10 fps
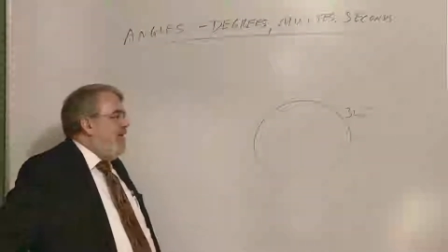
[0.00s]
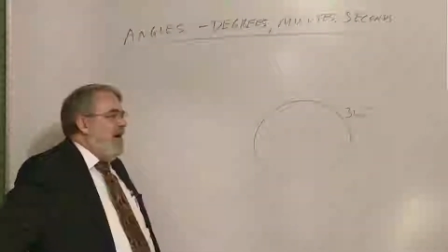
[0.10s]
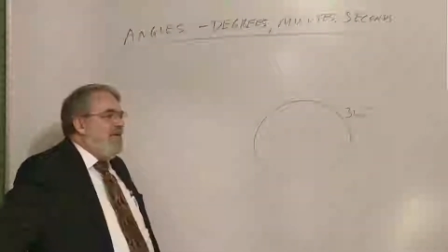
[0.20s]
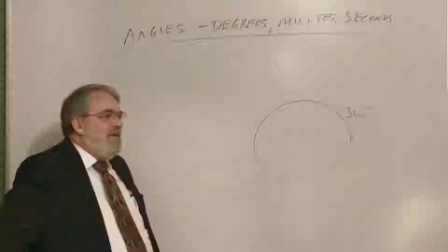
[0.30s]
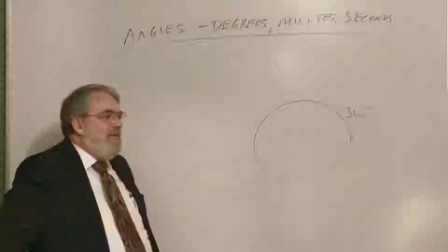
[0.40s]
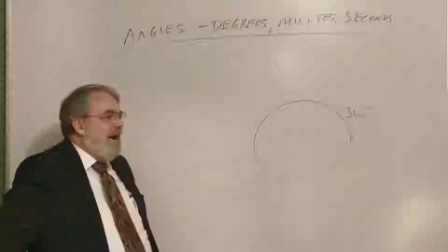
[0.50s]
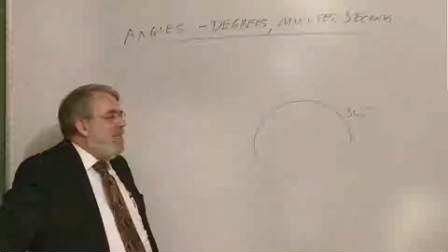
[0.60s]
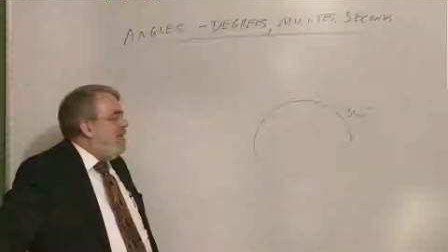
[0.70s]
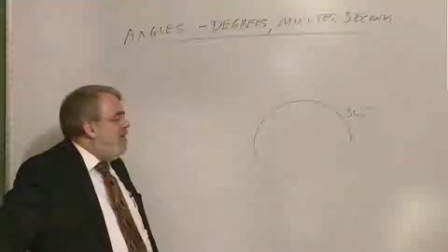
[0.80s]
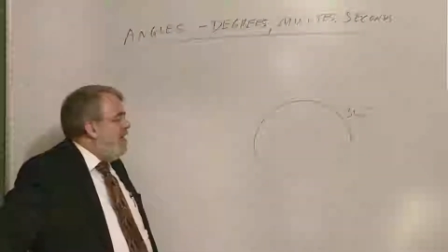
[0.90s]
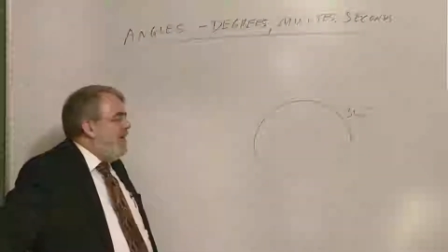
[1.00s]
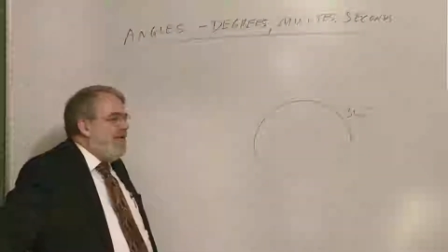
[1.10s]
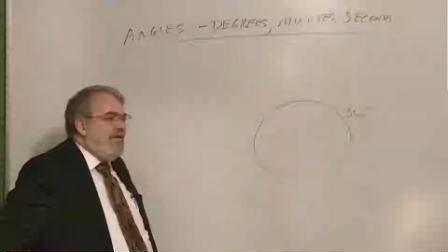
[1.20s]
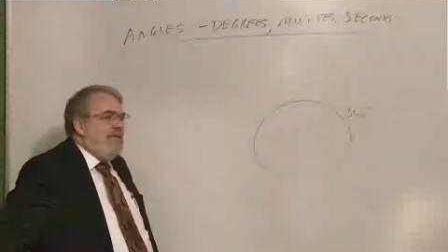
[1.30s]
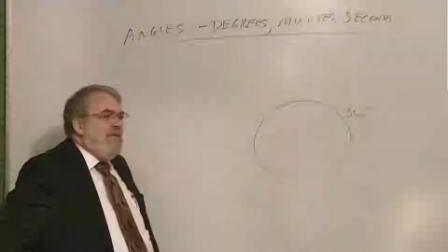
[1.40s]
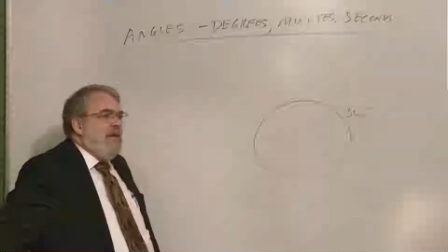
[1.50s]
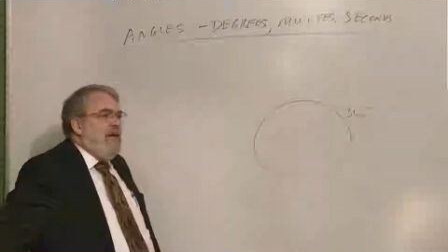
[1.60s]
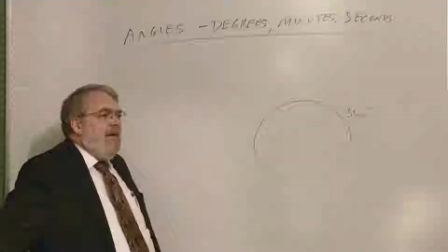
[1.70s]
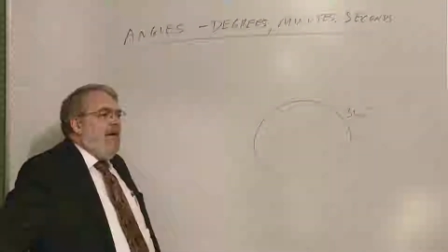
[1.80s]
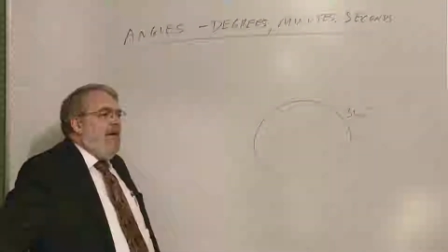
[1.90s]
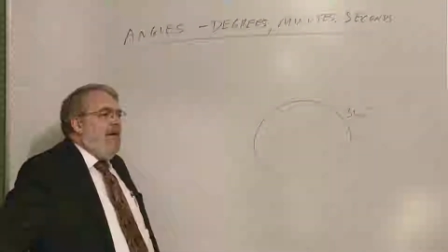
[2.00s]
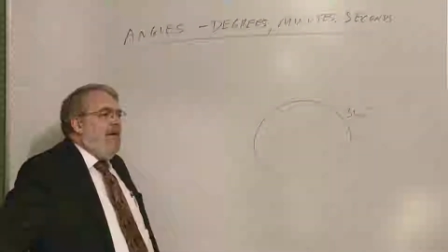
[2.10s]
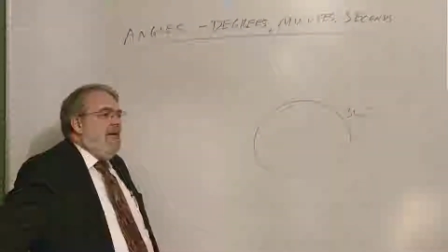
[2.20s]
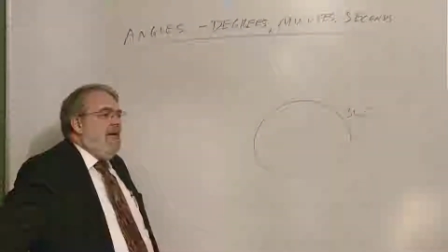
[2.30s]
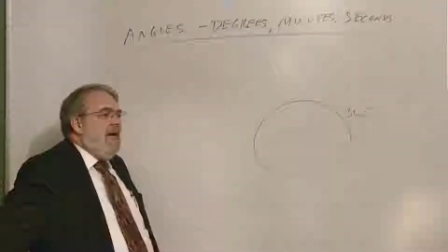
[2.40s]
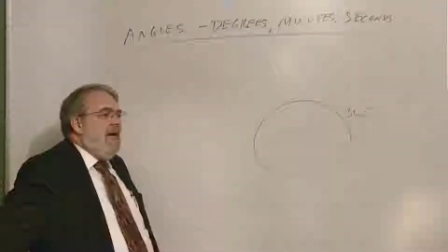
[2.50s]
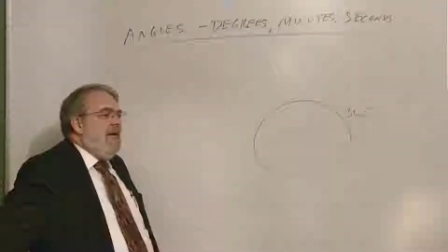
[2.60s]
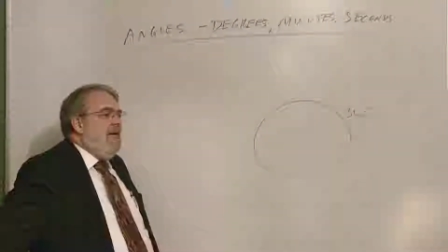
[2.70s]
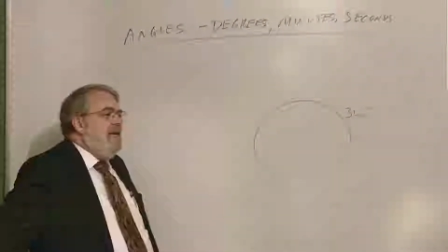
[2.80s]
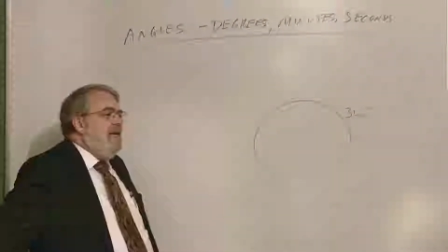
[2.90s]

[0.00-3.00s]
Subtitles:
The ancient Babylonians. They